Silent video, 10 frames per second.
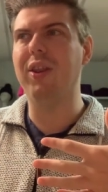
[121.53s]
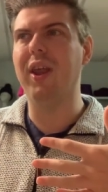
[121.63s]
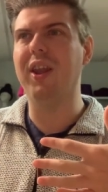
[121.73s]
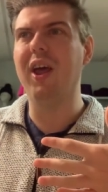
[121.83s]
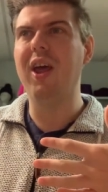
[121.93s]

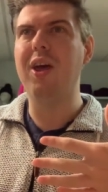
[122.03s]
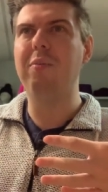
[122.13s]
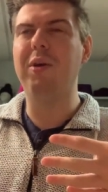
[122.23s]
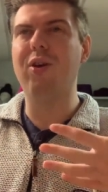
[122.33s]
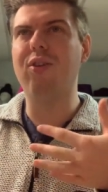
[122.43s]
And then
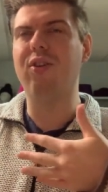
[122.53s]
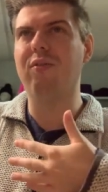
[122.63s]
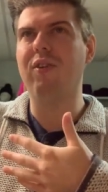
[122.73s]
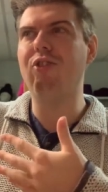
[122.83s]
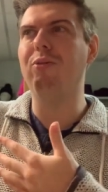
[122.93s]
because it's
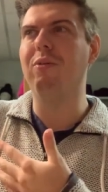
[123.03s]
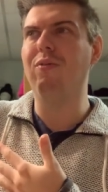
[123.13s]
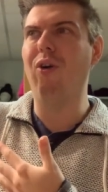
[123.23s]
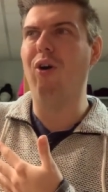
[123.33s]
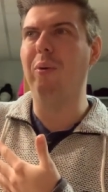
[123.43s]
a visual
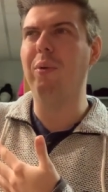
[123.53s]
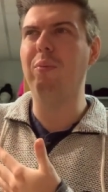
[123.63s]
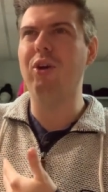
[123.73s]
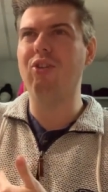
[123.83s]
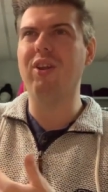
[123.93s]
form
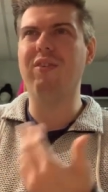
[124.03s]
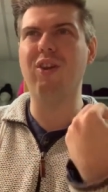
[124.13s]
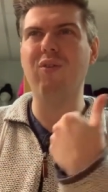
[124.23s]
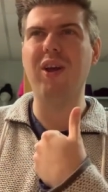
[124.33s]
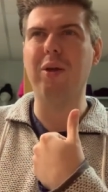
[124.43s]
and we're just
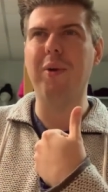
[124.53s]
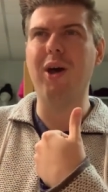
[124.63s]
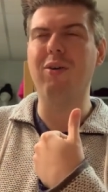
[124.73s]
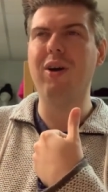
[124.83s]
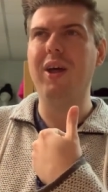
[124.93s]
having it written
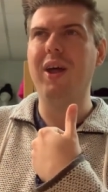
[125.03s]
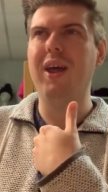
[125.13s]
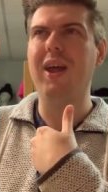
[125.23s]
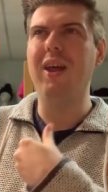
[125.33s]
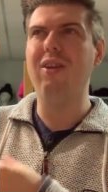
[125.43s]
about,
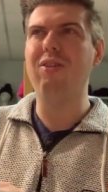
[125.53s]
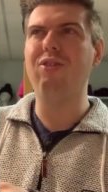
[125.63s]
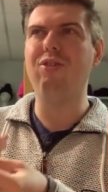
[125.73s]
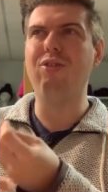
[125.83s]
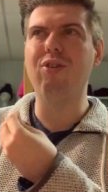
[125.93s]
it
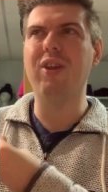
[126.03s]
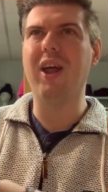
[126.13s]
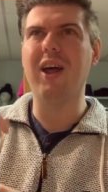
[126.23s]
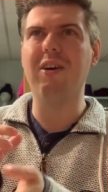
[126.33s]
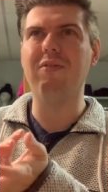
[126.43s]
doesn't
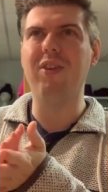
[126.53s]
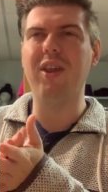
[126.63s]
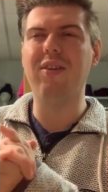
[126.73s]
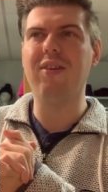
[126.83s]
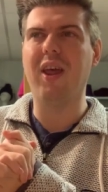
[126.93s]
have
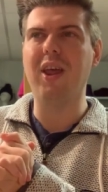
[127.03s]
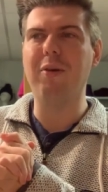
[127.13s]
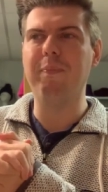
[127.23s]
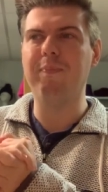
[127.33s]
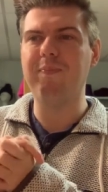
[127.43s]
the
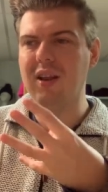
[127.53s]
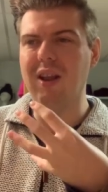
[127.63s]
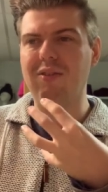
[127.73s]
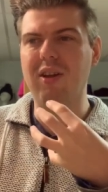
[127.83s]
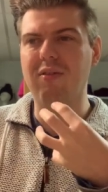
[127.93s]
same
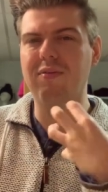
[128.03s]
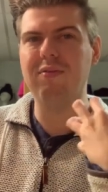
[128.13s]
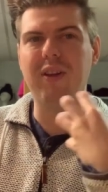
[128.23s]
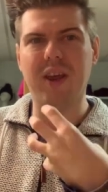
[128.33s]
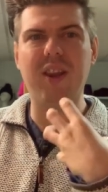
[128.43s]
level of
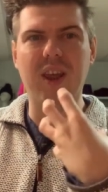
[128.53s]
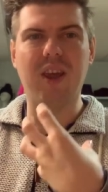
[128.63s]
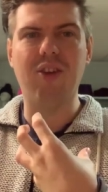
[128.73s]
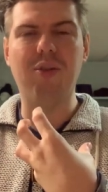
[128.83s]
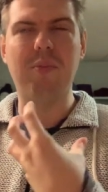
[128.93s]
like
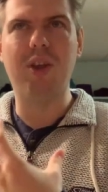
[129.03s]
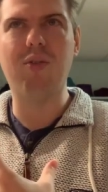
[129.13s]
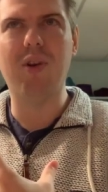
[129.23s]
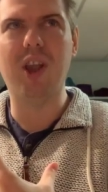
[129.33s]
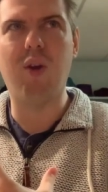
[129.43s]
thinking
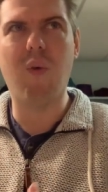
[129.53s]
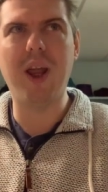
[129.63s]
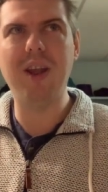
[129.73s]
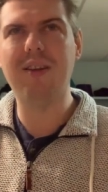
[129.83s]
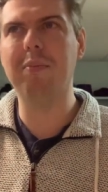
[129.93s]
something's really
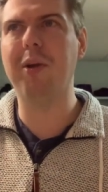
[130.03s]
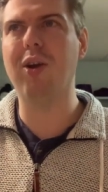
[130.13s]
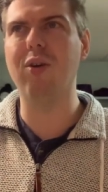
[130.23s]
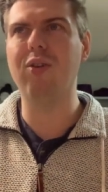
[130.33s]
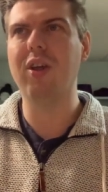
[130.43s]
great
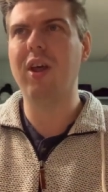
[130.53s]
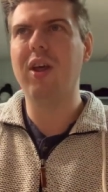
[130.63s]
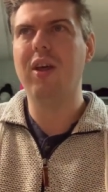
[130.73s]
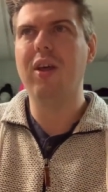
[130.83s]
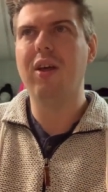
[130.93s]
because
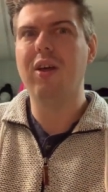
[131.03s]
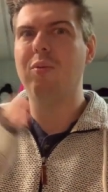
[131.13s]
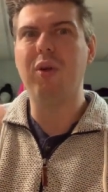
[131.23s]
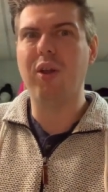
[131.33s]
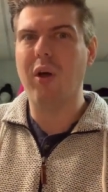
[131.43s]

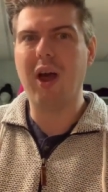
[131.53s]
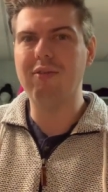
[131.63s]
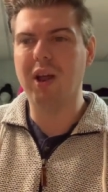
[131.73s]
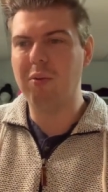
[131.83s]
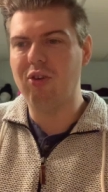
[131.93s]
we don't
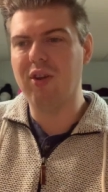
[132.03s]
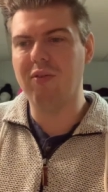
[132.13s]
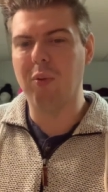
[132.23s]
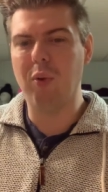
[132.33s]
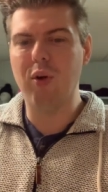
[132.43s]
have that. We just
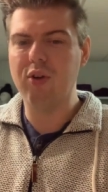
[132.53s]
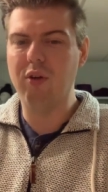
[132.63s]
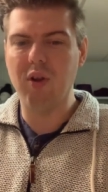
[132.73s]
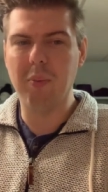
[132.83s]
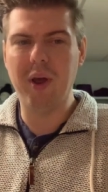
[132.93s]
have the words
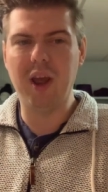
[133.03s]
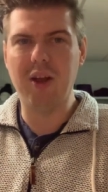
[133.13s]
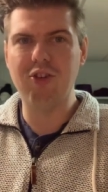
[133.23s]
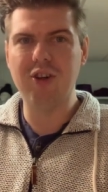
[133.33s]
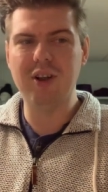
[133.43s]
that are on the
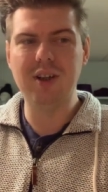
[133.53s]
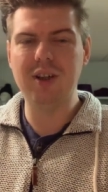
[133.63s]
page.